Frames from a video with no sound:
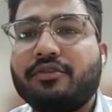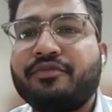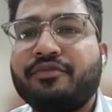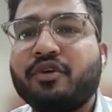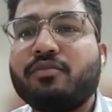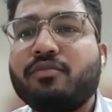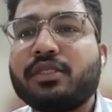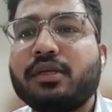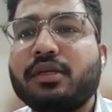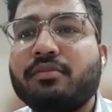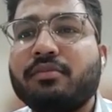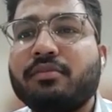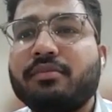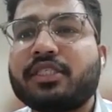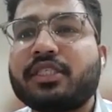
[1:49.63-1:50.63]
Few
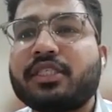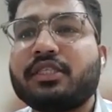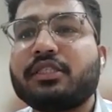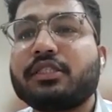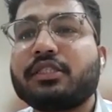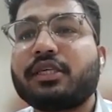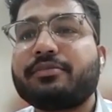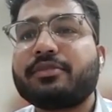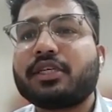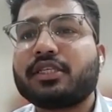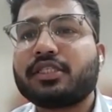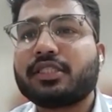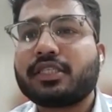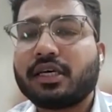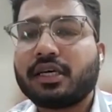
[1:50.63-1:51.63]

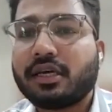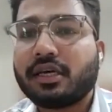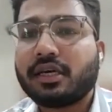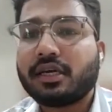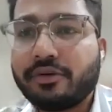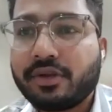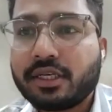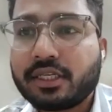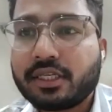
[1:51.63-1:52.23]
misconceptions I will